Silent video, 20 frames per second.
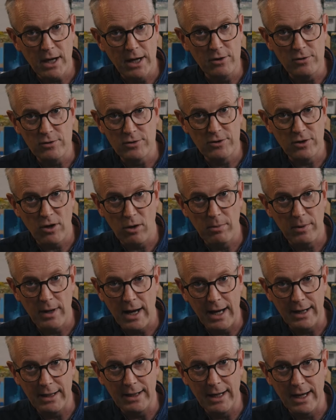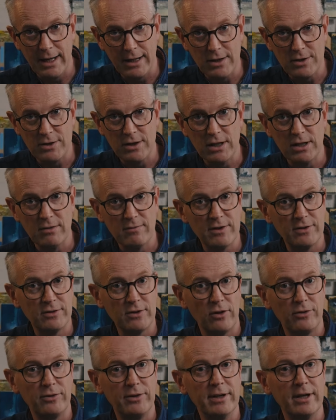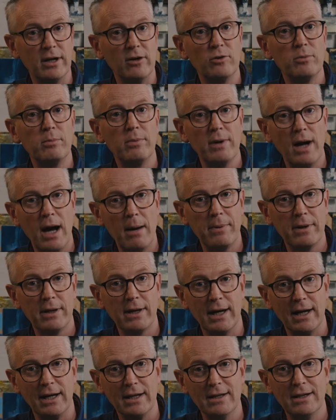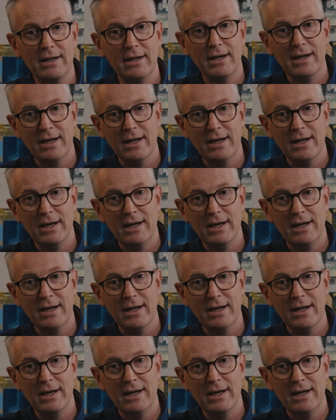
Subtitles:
and you stop adding energy, the viscosity goes up again.